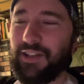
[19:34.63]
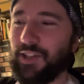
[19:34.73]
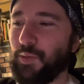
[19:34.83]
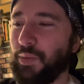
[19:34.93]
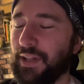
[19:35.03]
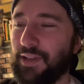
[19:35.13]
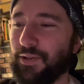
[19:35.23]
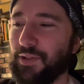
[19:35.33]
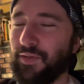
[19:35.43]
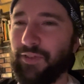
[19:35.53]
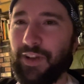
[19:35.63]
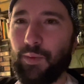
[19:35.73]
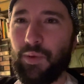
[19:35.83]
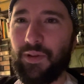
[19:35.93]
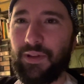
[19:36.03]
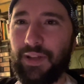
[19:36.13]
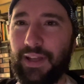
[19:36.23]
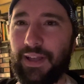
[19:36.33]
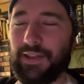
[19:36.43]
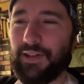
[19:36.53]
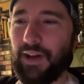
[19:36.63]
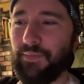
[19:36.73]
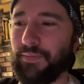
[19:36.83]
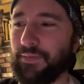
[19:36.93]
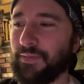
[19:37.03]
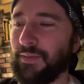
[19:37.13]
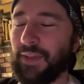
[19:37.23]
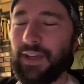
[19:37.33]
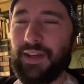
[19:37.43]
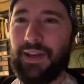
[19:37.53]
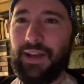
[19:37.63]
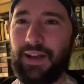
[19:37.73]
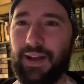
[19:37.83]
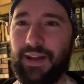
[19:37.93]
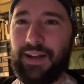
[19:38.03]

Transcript: There's plenty of those available. And I'm